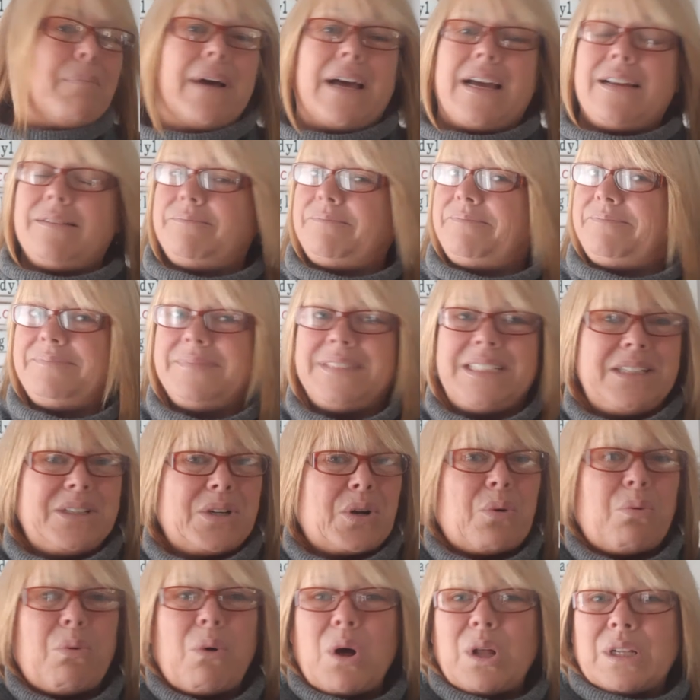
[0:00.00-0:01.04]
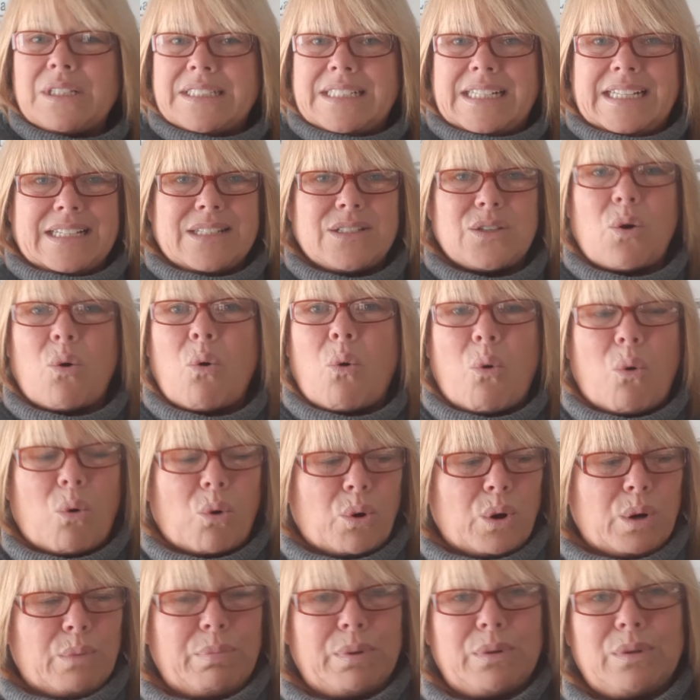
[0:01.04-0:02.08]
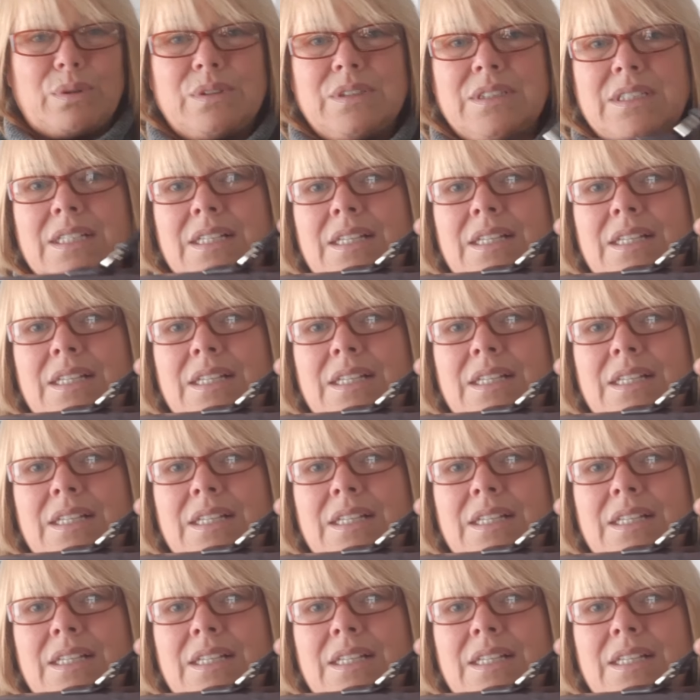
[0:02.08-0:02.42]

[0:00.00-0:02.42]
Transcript: but quality is horrible.